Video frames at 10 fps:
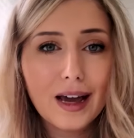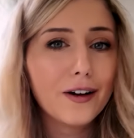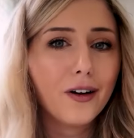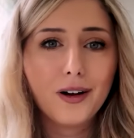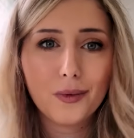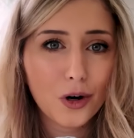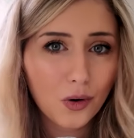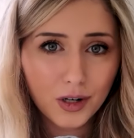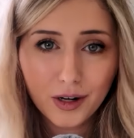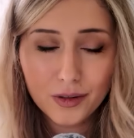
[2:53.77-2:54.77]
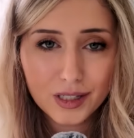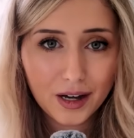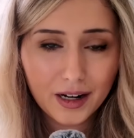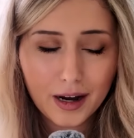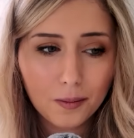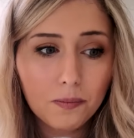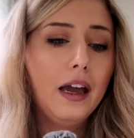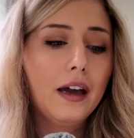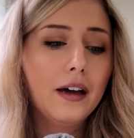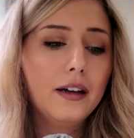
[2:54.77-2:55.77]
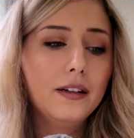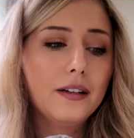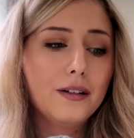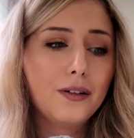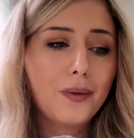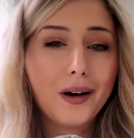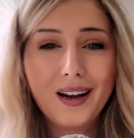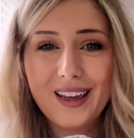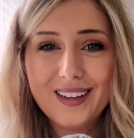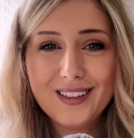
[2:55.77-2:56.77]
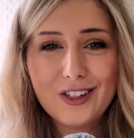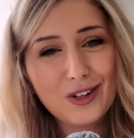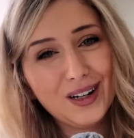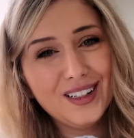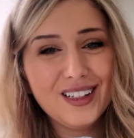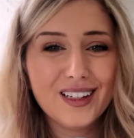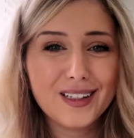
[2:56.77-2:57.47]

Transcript: that you're going to record notes on out, and we're going to get straight into